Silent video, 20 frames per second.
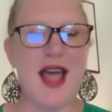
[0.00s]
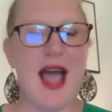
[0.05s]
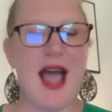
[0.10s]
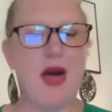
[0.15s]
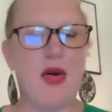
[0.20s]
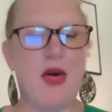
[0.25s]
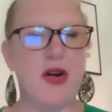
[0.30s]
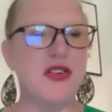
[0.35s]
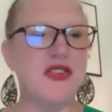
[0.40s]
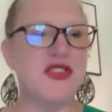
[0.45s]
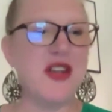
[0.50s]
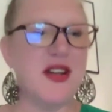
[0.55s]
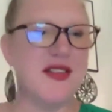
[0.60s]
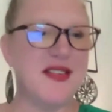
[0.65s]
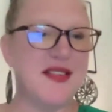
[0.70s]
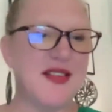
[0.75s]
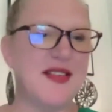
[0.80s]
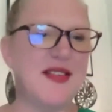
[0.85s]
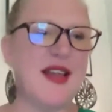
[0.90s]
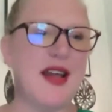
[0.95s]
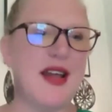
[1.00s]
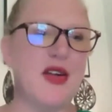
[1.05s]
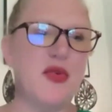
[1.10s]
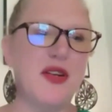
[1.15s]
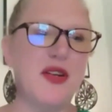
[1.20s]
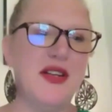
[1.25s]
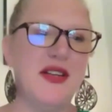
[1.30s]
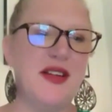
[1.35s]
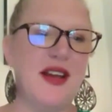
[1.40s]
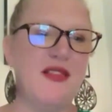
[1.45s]
our justice,
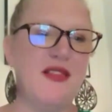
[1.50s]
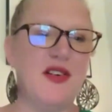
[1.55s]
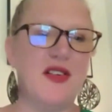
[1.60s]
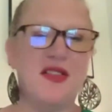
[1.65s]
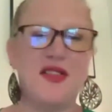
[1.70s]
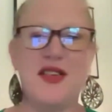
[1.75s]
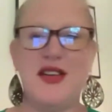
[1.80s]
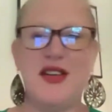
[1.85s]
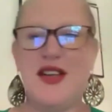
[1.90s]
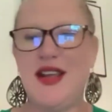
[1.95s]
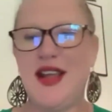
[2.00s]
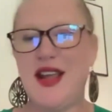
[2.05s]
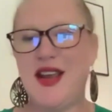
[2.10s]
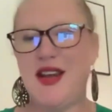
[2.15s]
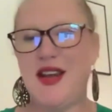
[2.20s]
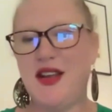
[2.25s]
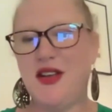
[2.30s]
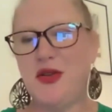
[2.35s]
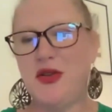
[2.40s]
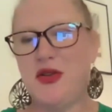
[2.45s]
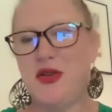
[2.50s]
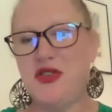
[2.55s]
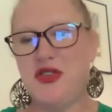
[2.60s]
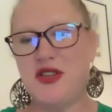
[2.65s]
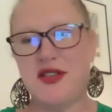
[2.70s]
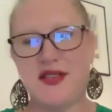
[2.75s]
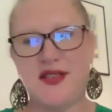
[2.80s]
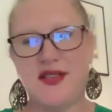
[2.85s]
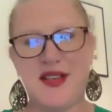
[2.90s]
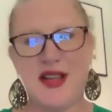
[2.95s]
equity, diversity, and
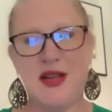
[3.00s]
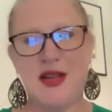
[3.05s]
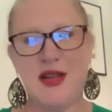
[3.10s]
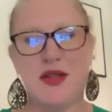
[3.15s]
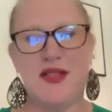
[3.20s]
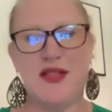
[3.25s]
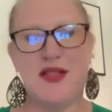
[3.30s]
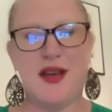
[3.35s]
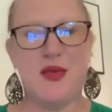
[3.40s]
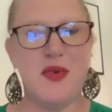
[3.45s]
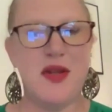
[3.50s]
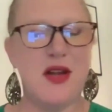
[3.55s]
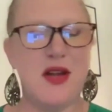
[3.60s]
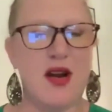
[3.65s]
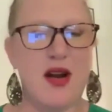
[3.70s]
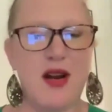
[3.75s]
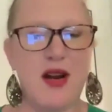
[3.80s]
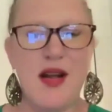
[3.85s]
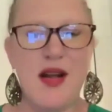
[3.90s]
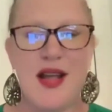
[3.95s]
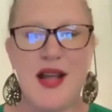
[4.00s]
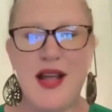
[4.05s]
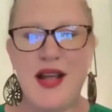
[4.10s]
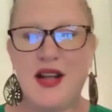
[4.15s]
inclusion statement that we are